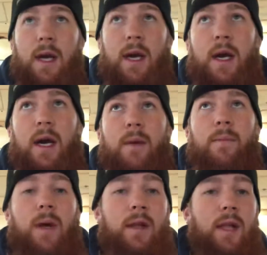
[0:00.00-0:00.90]

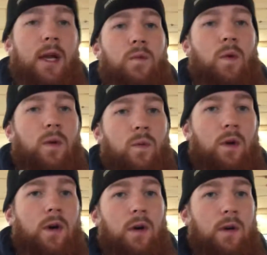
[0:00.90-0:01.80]
And then when
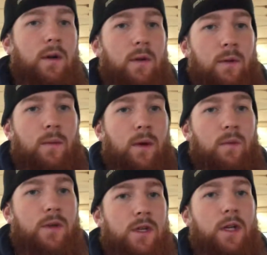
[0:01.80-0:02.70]

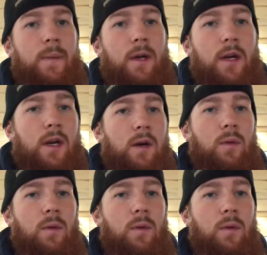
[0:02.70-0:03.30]
we're sleeping in here,